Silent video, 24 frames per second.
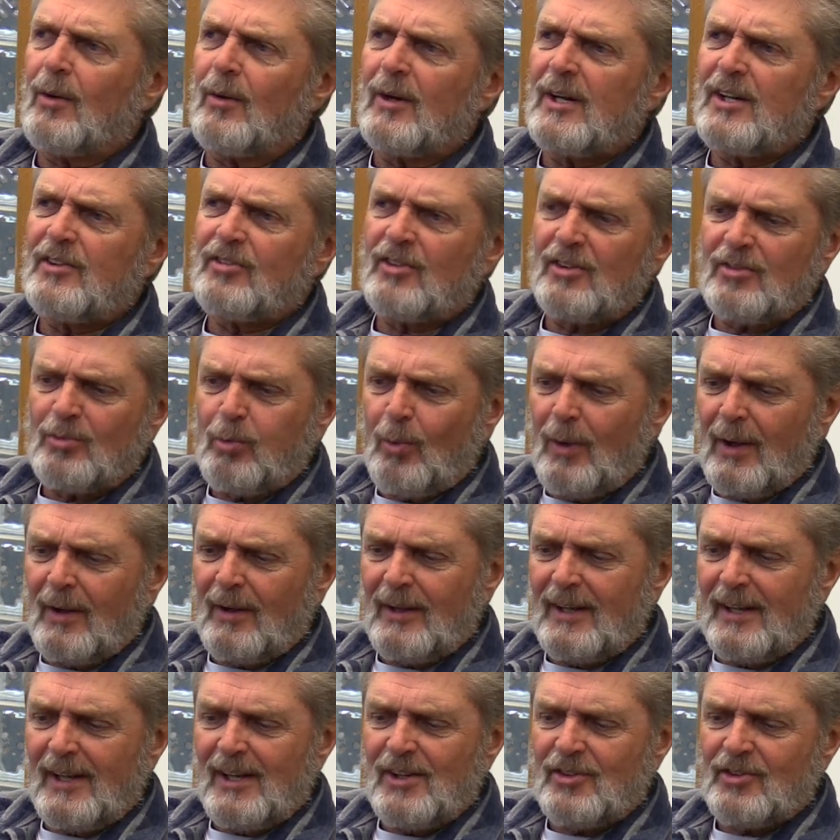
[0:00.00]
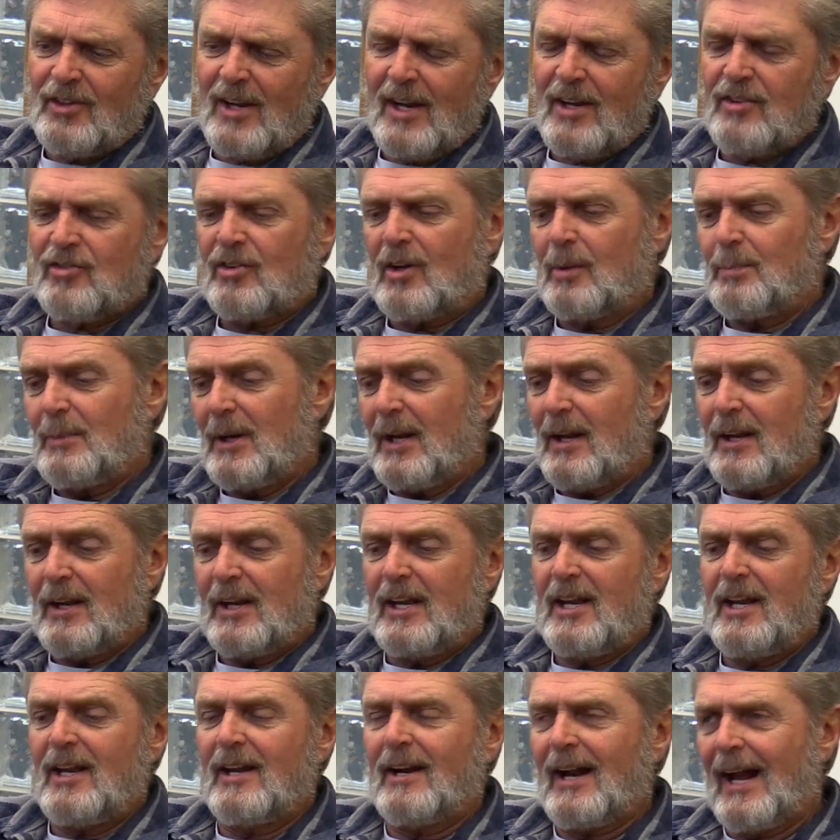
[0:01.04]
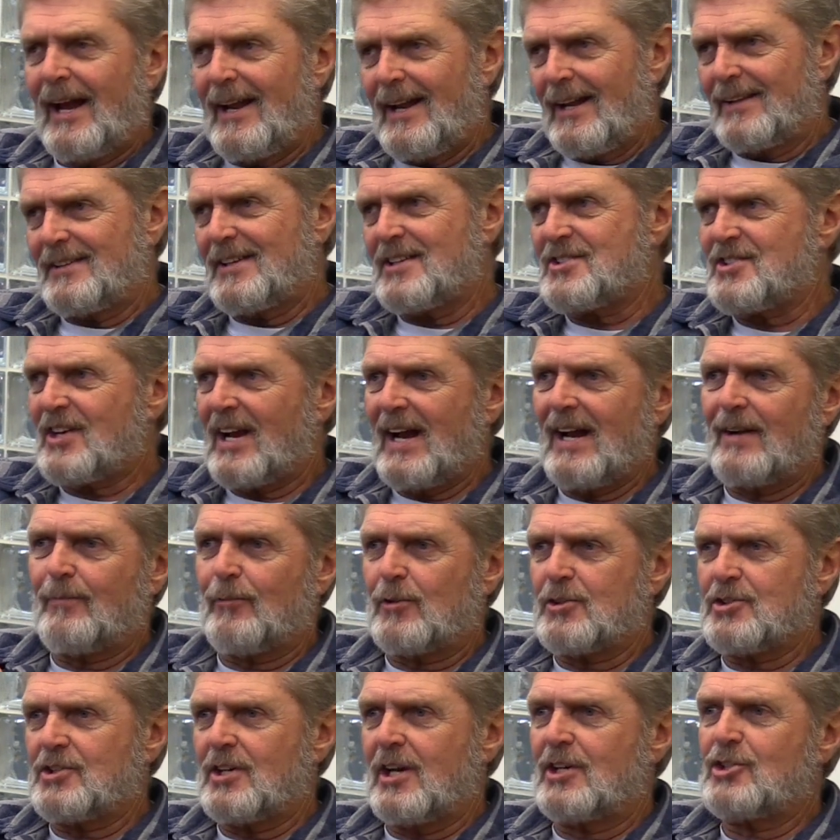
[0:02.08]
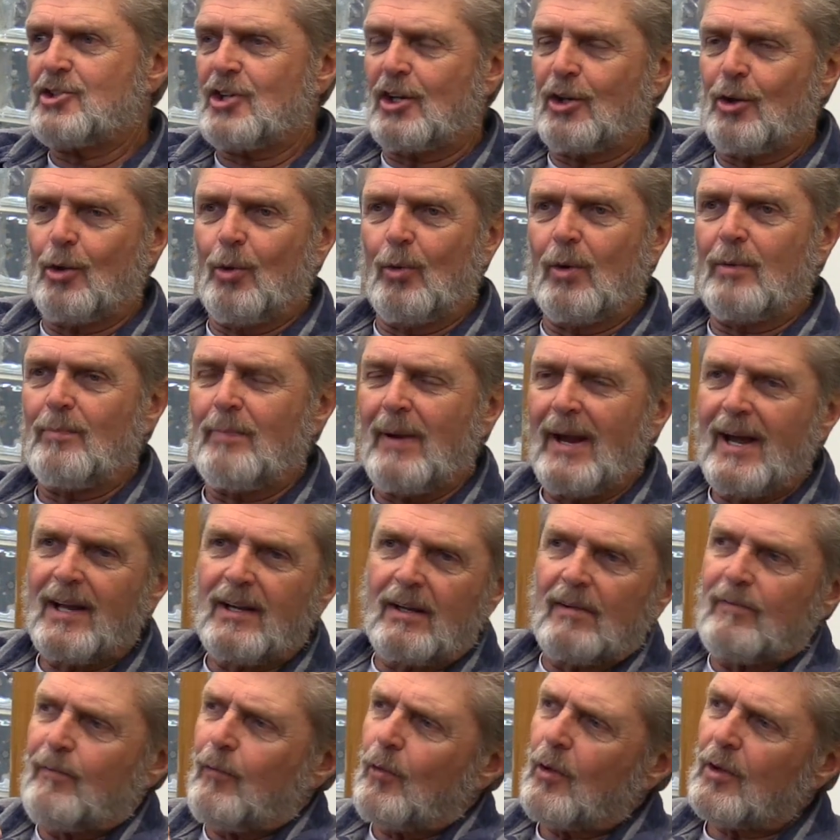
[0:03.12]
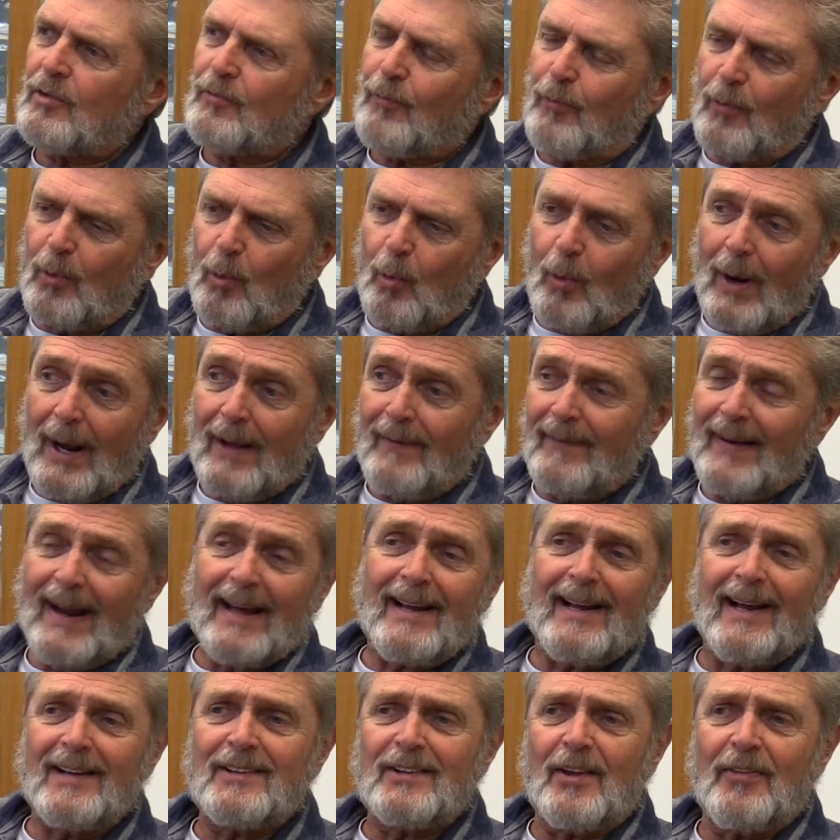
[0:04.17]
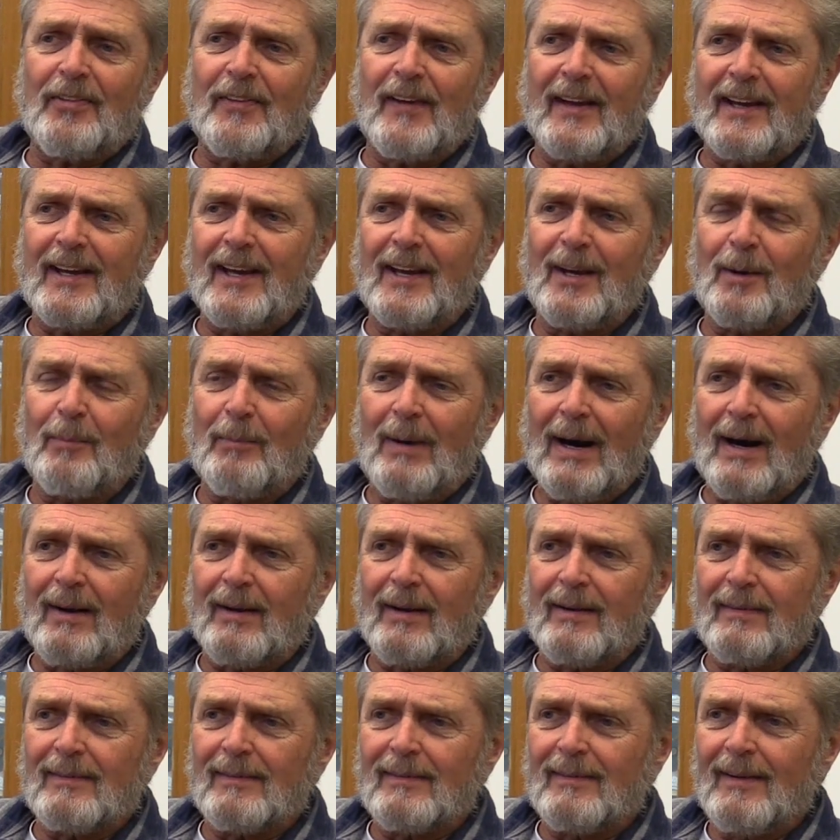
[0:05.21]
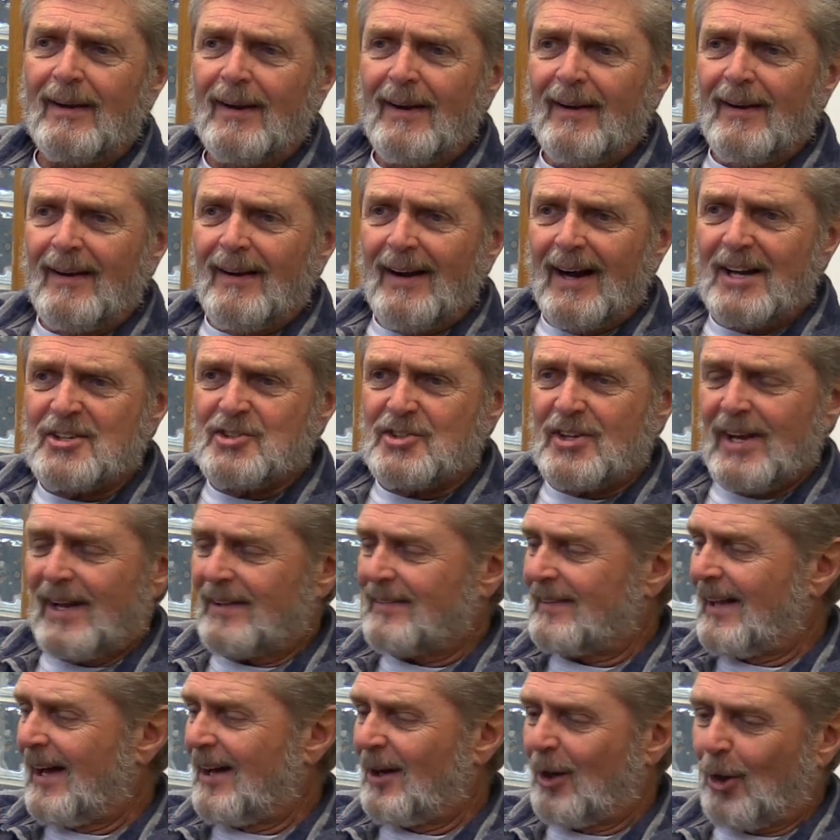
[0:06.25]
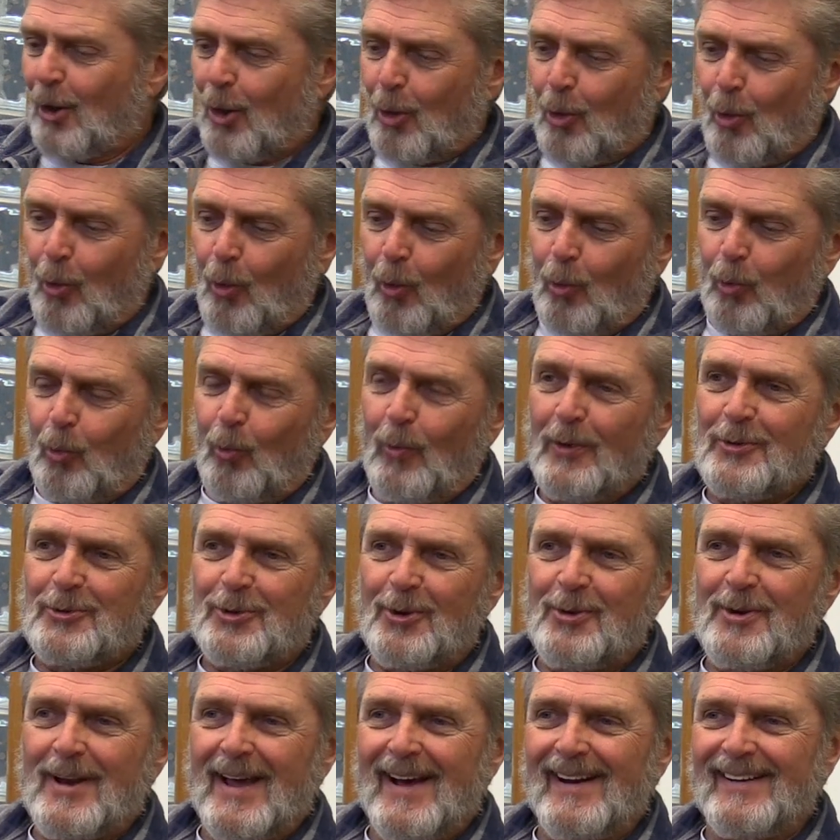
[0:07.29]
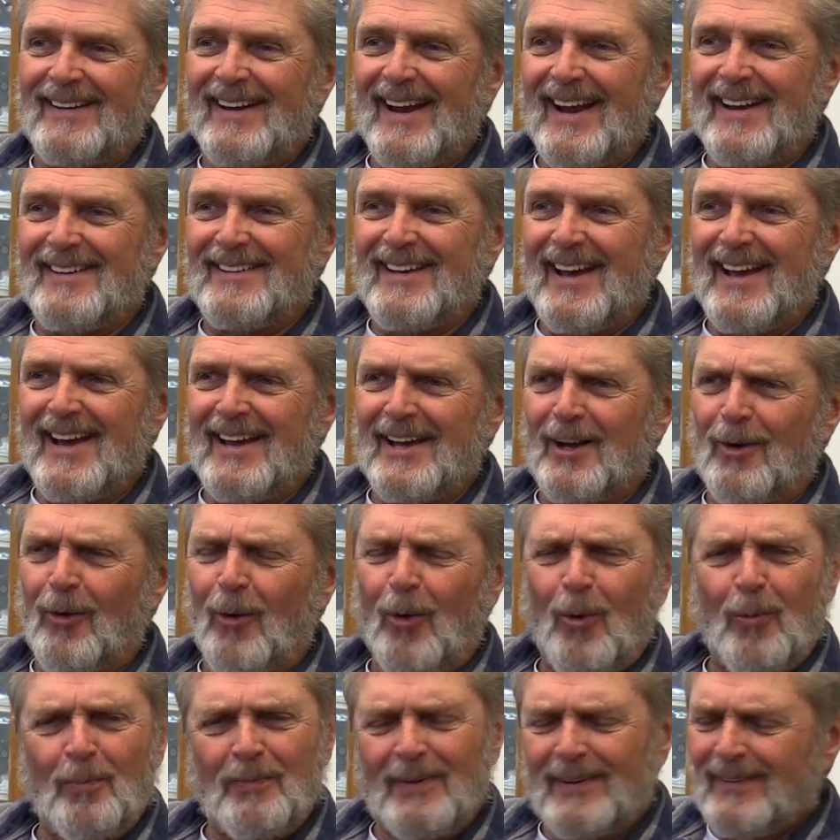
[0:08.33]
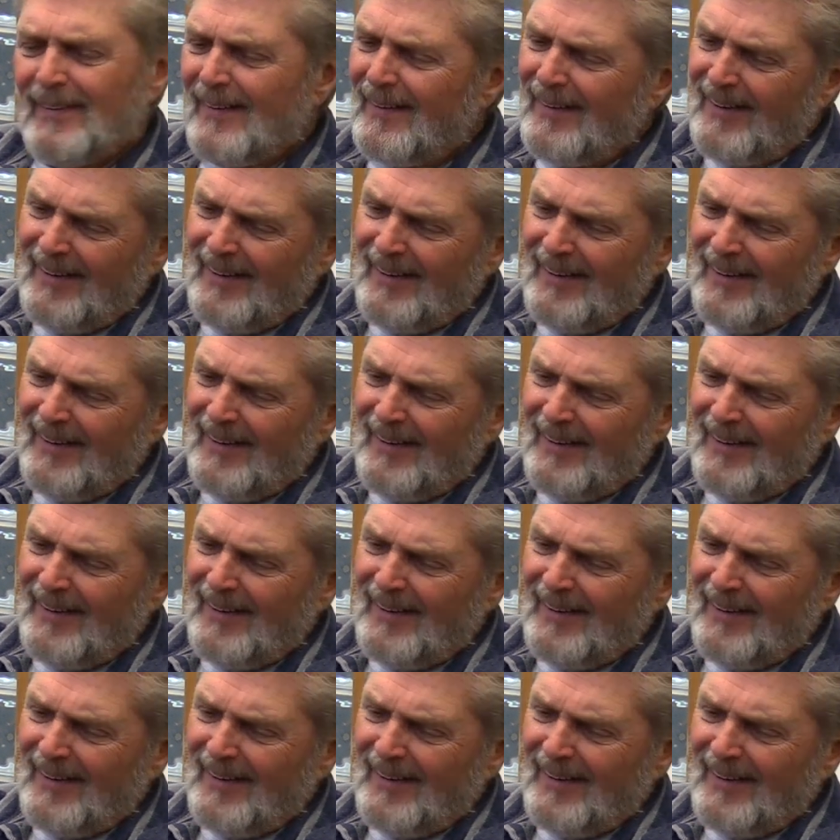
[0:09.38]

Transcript: And he says, well, he's asking me. He and I had this conversation going back and forth for a while, and I got to thinking about it. And I sat down on a cold winter day at home, and